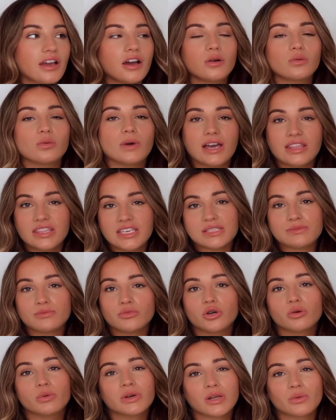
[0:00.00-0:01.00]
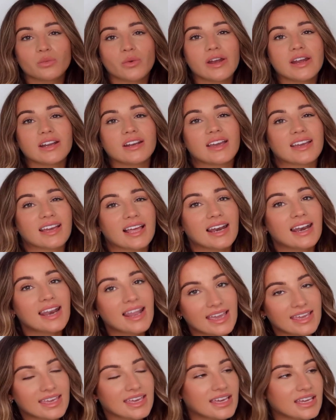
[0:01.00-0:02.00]
I'll wear these more when I'm wearing like a
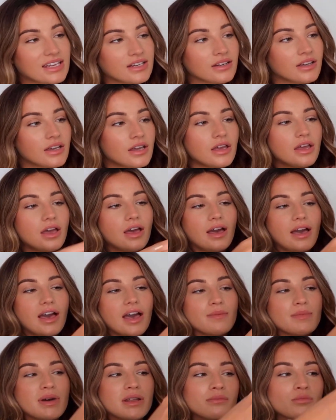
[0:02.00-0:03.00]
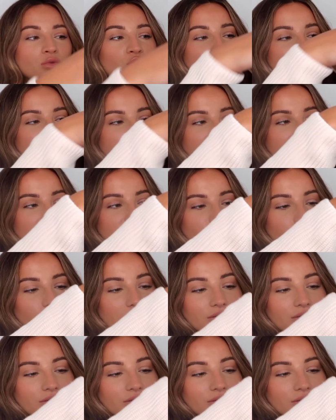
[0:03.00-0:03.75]
legging and more of a casual